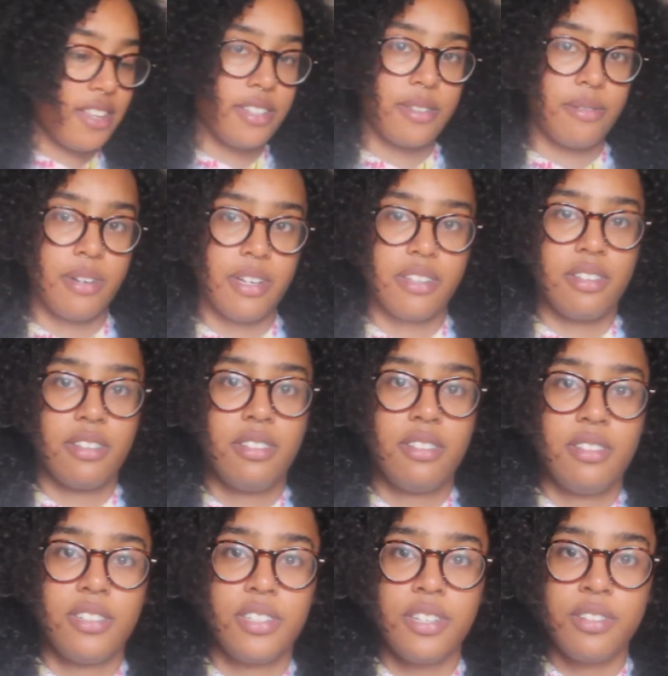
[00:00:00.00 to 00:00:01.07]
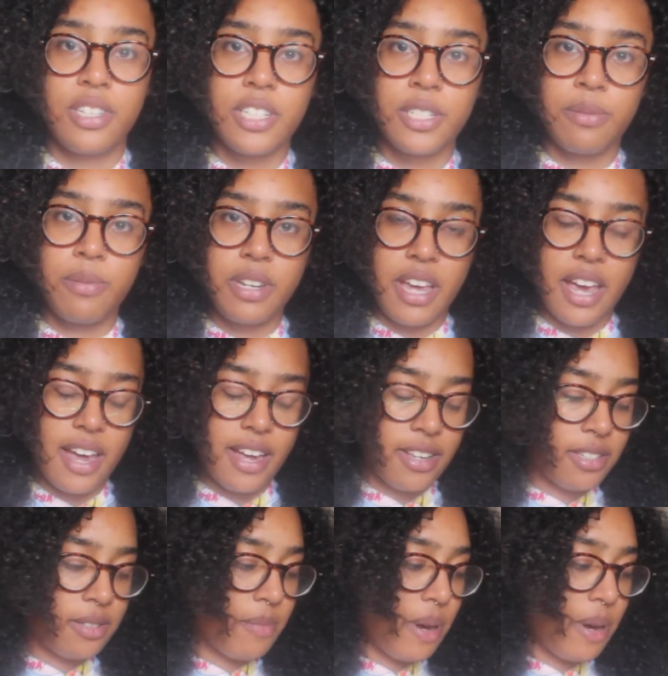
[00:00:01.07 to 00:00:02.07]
this one. So this one has